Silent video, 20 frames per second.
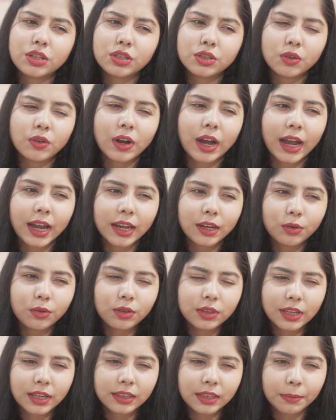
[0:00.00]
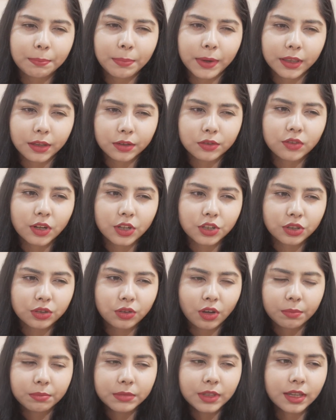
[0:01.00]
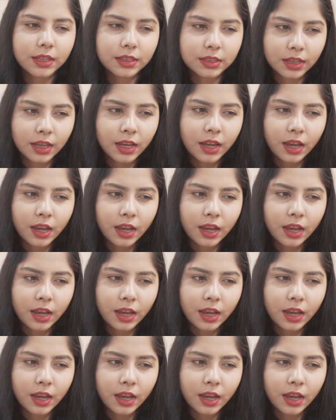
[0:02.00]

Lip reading: so I don't think the penetration of this